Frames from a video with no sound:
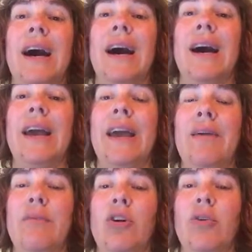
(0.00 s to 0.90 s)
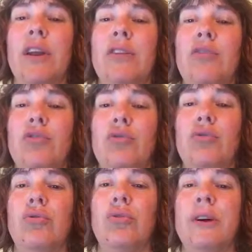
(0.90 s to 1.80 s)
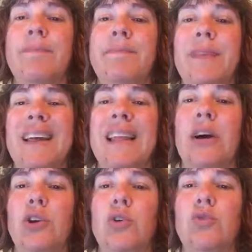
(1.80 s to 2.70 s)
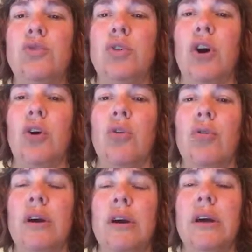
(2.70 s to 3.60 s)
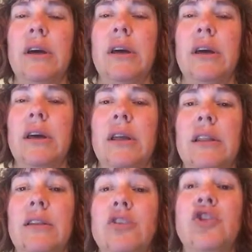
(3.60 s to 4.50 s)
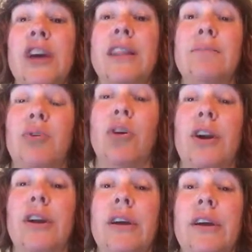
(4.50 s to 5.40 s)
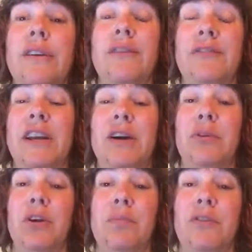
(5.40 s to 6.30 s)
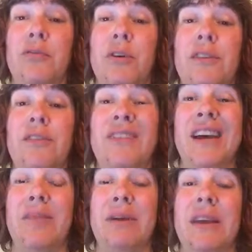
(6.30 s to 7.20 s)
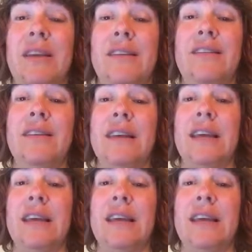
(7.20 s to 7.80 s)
I am going to allow you to go check the board to find out what your persuasive topic is.